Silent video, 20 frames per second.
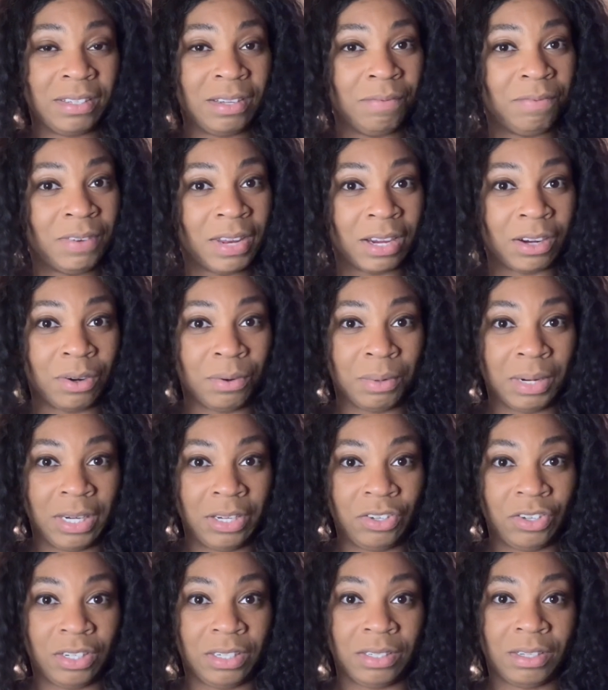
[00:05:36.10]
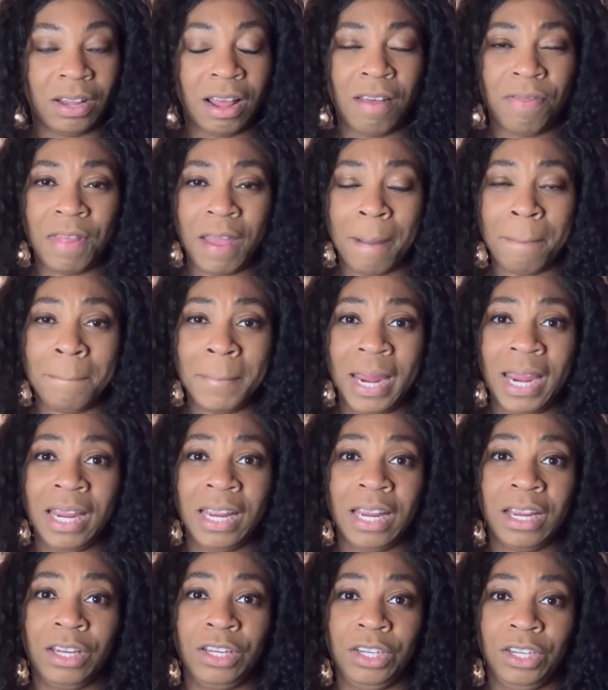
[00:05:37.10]
decorations that
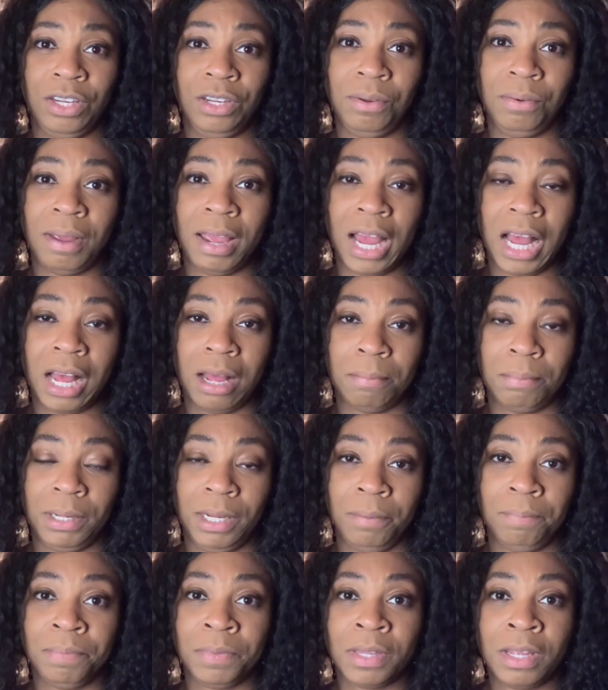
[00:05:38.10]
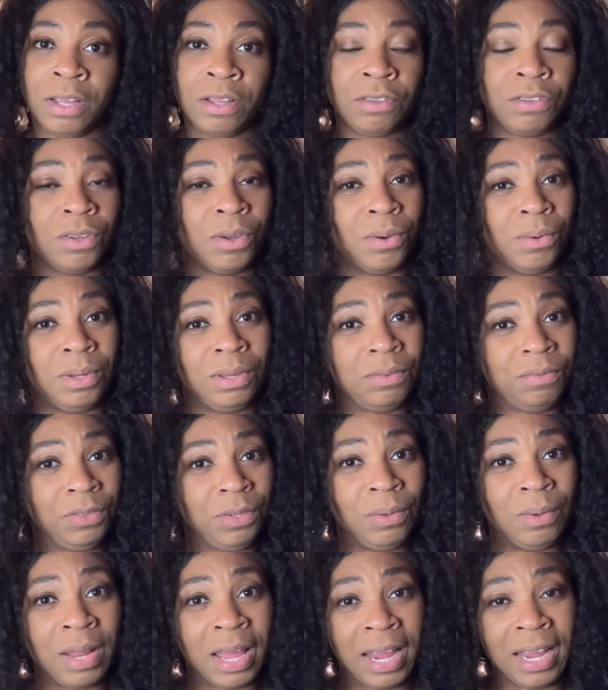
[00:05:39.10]
make you happy. So if
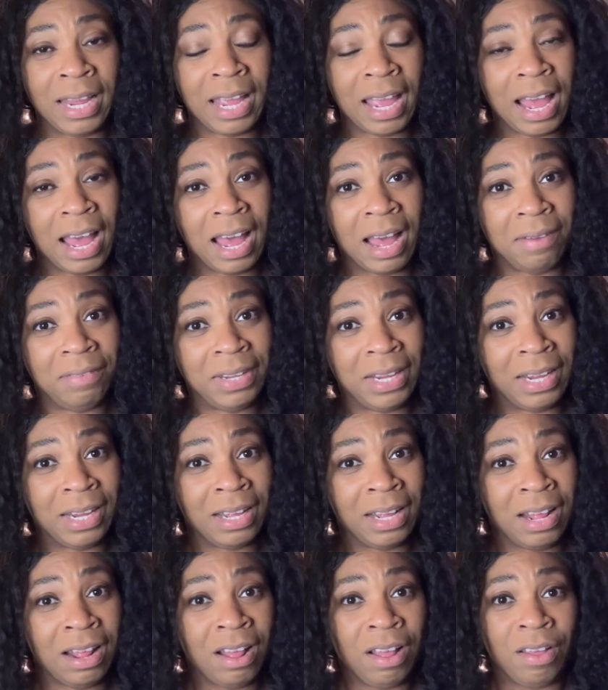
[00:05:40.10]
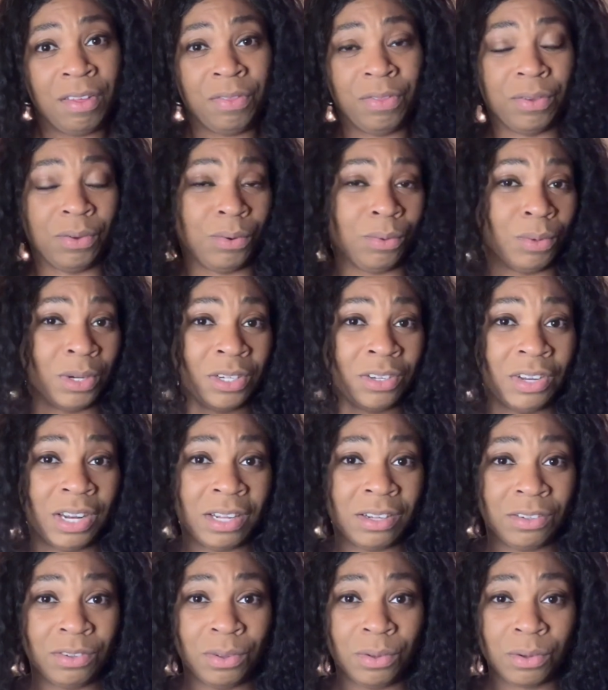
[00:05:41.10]
you like having the Grinch
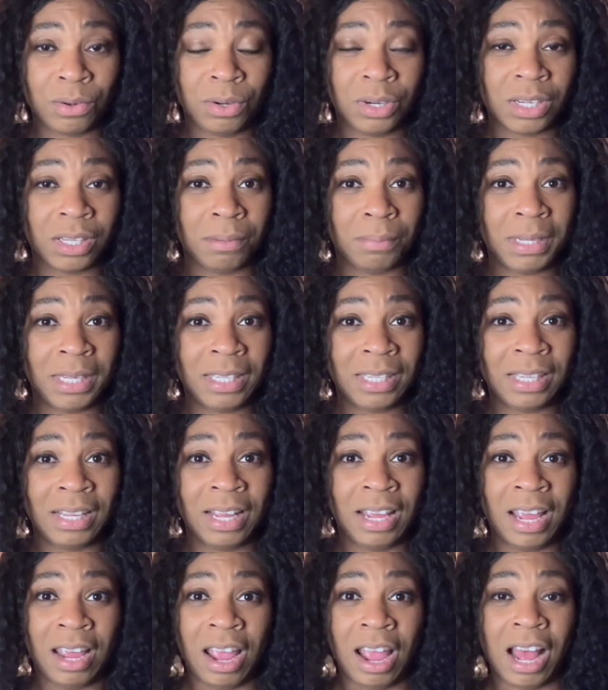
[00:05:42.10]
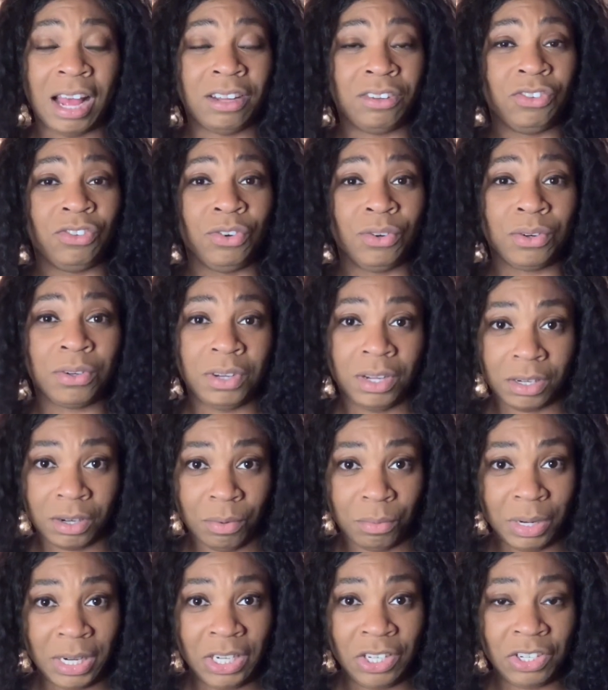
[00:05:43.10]
That Stole Christmas as your
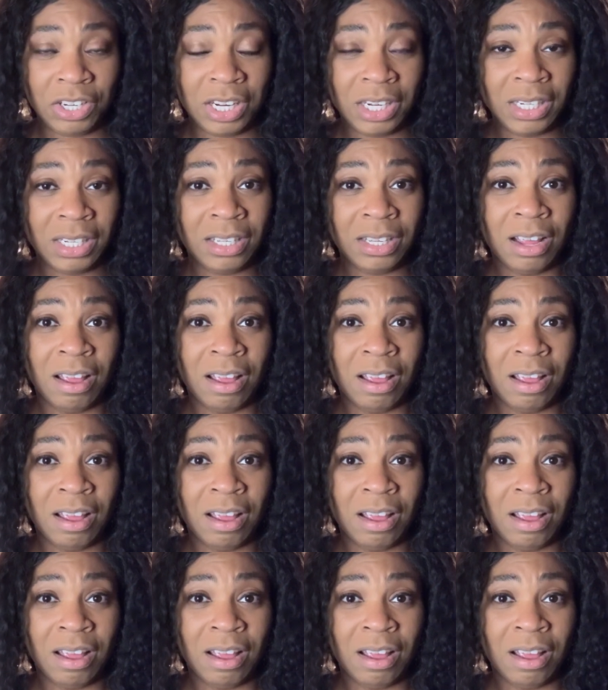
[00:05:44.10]
decorations,